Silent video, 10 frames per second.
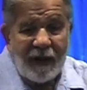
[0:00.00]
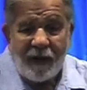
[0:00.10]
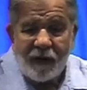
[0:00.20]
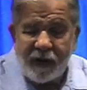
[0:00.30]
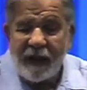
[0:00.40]

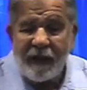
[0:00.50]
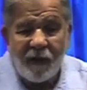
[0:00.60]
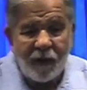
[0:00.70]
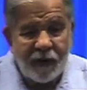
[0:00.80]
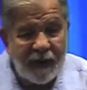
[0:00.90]
You see
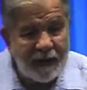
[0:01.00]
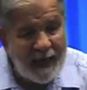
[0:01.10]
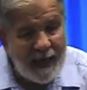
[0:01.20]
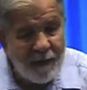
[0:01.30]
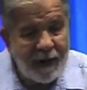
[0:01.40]
those things,
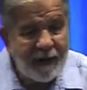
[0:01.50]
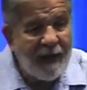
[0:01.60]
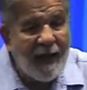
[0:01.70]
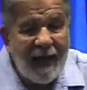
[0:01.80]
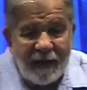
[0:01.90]
how he
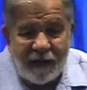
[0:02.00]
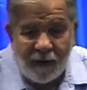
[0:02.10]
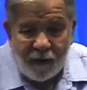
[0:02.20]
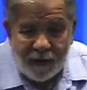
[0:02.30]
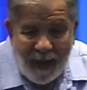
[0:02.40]
ties
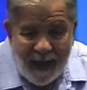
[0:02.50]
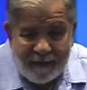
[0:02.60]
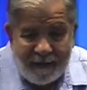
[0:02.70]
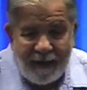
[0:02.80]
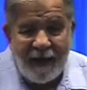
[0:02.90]
those
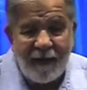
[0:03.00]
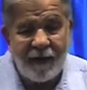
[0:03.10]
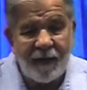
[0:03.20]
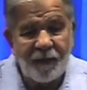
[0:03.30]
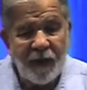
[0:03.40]
back together.